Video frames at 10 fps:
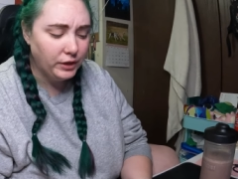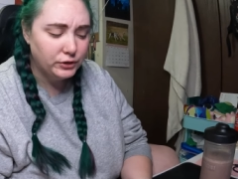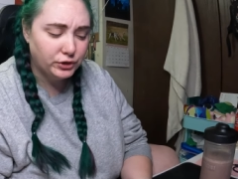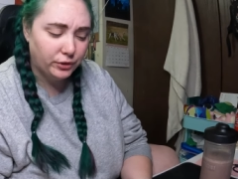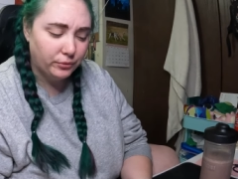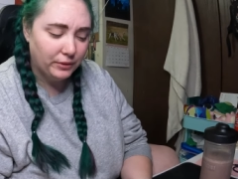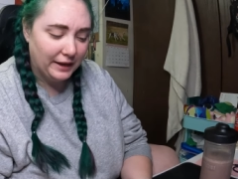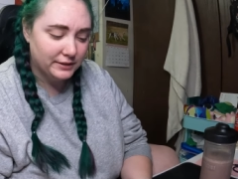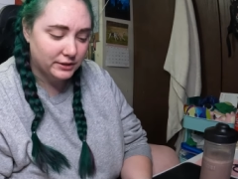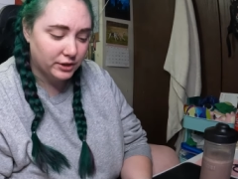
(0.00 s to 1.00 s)
so
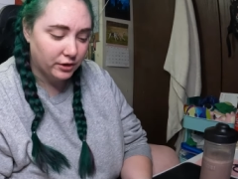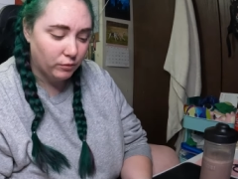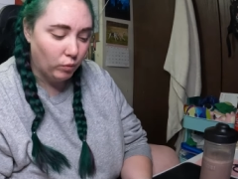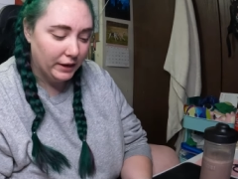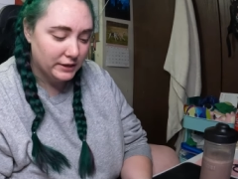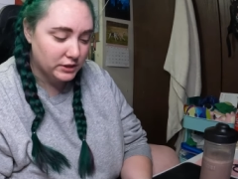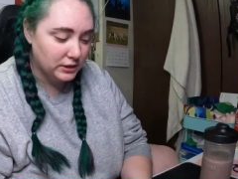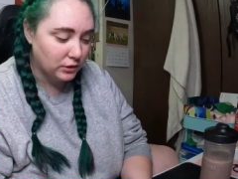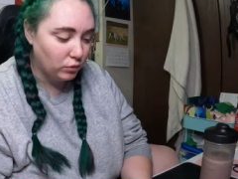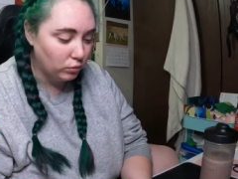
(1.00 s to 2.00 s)
that's good. One is
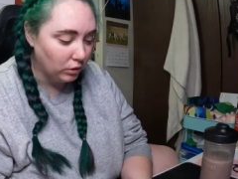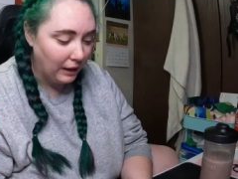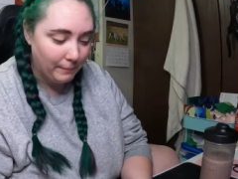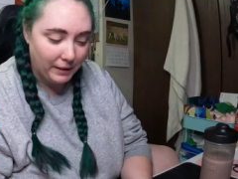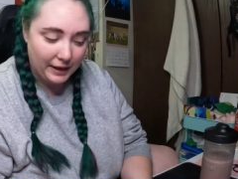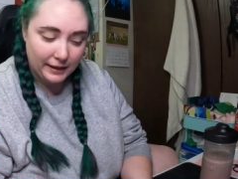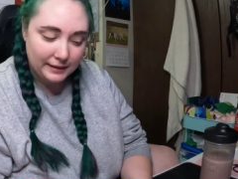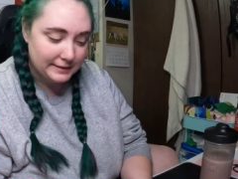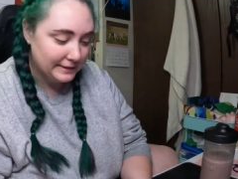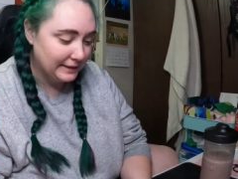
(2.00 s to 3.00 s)
cool. I'm like,
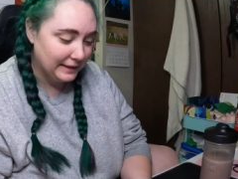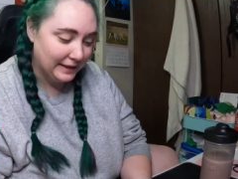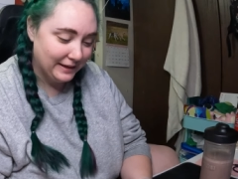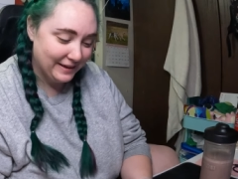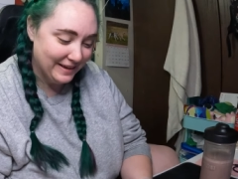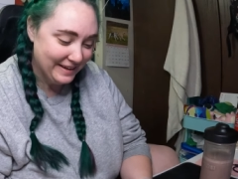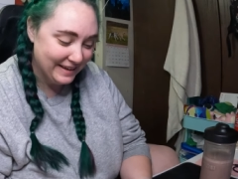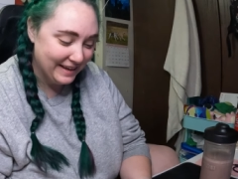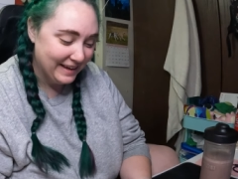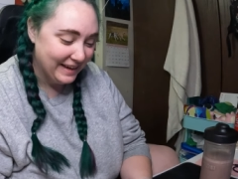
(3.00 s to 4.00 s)
listen, like
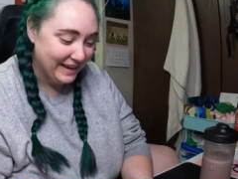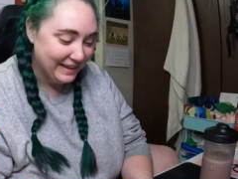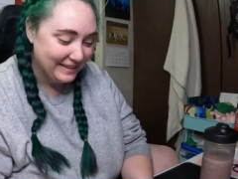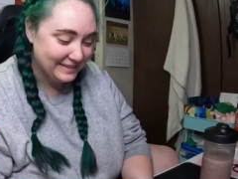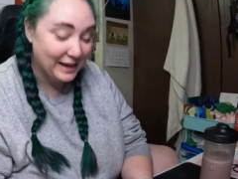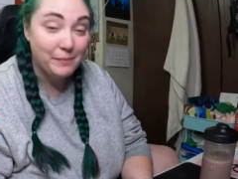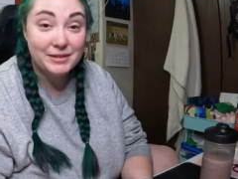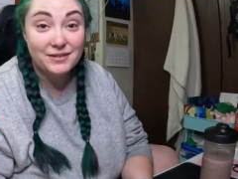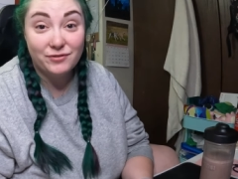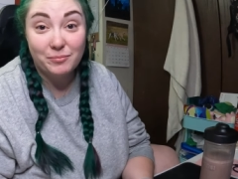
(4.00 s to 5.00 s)
this game
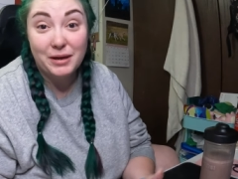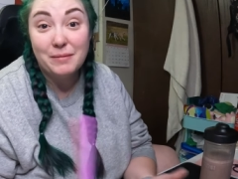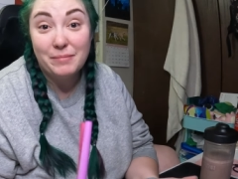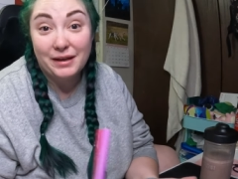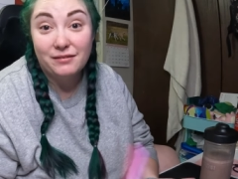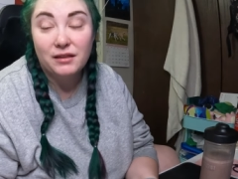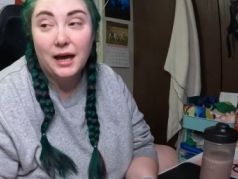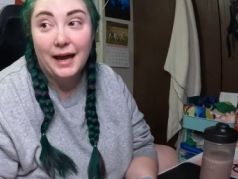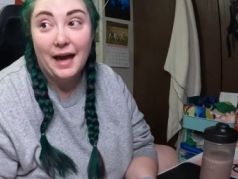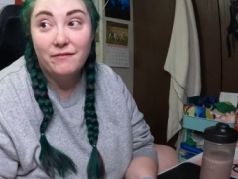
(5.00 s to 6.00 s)
isn't for me, but
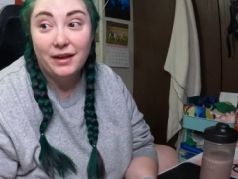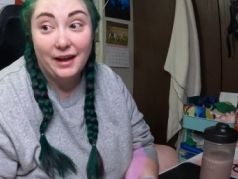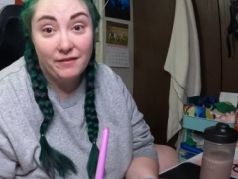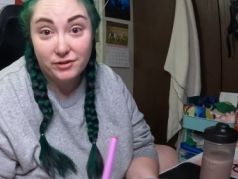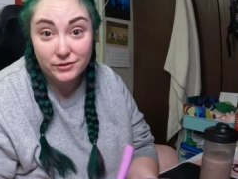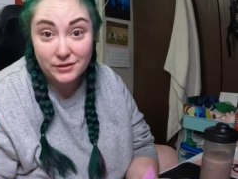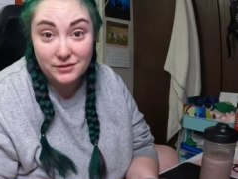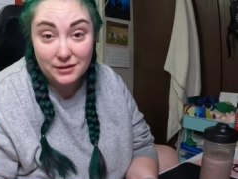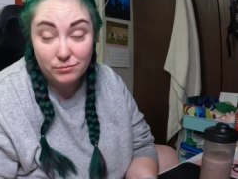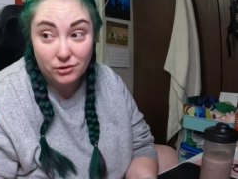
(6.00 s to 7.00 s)
I have and I haven't used the
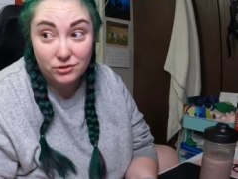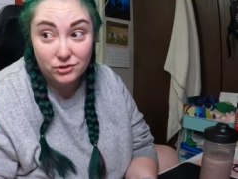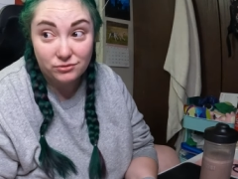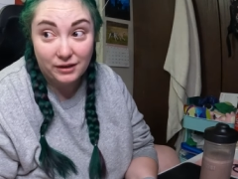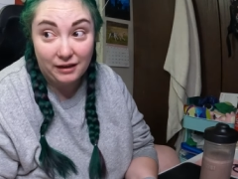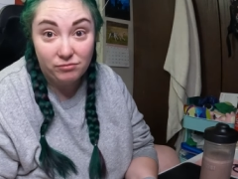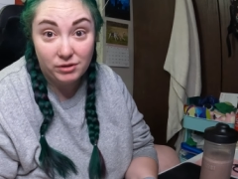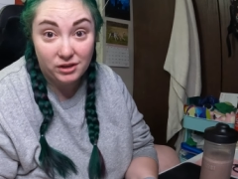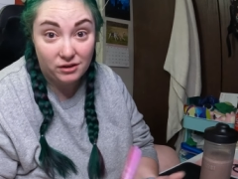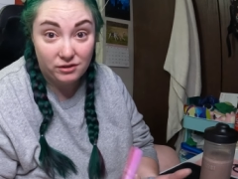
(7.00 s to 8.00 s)
Steam code you gave
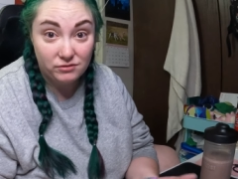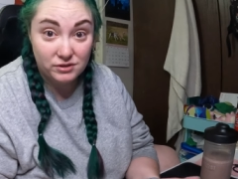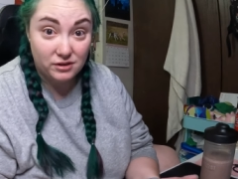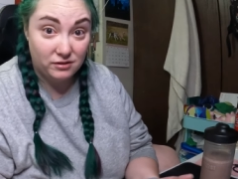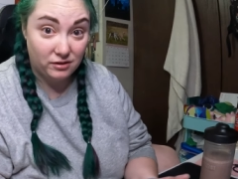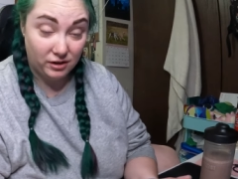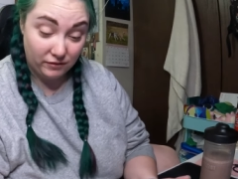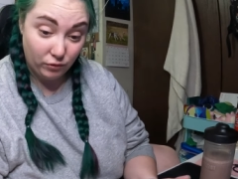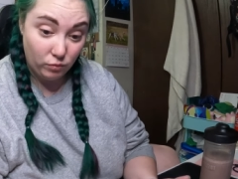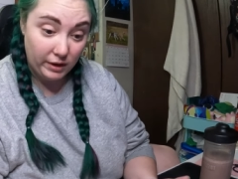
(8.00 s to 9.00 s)
me. Can I use it in a
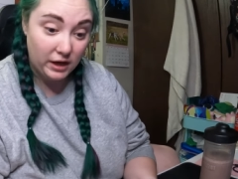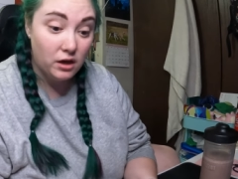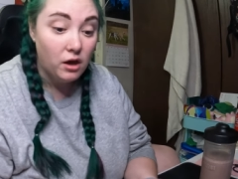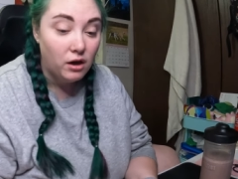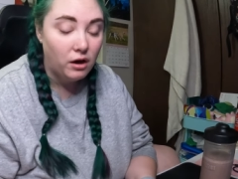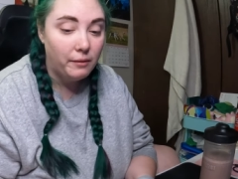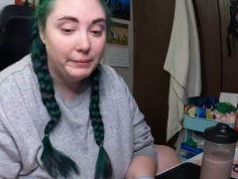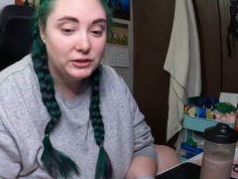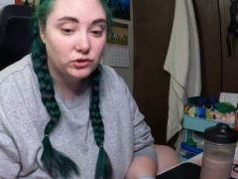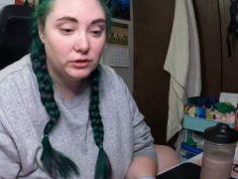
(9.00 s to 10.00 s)
giveaway on
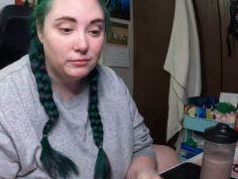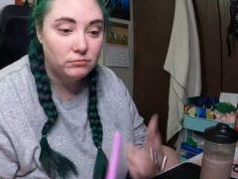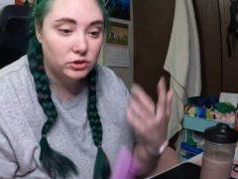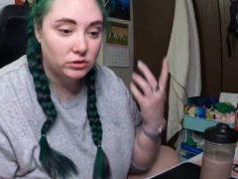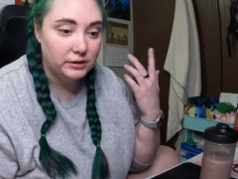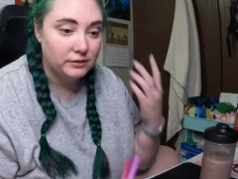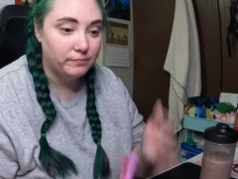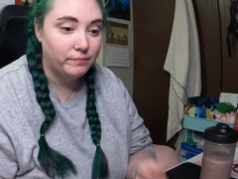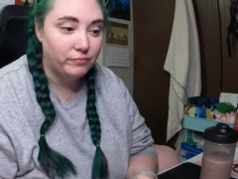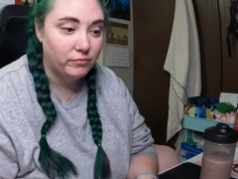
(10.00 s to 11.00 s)
my stream
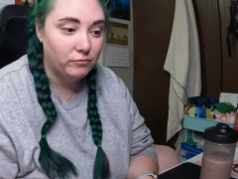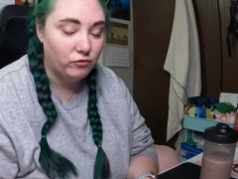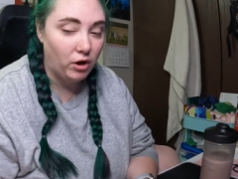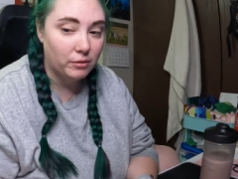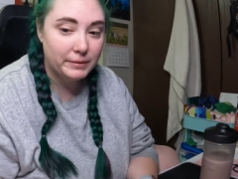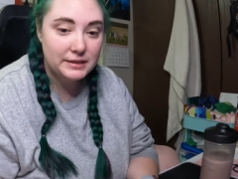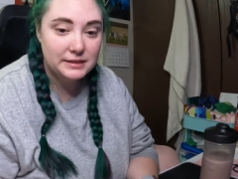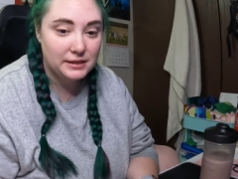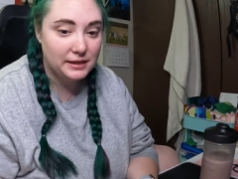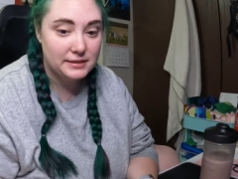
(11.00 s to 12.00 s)
during Frogmas?
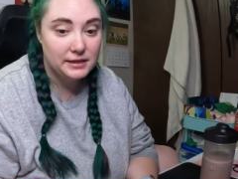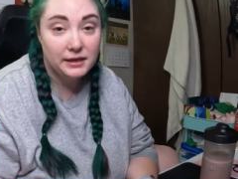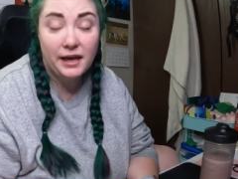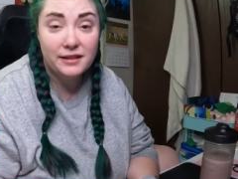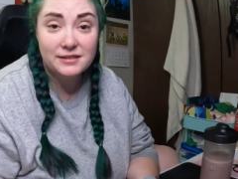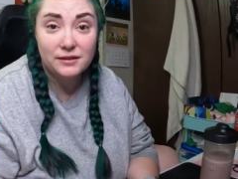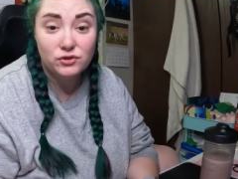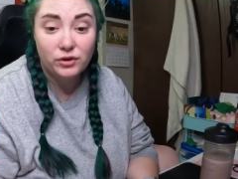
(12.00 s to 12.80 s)
And they said, yeah, that sounds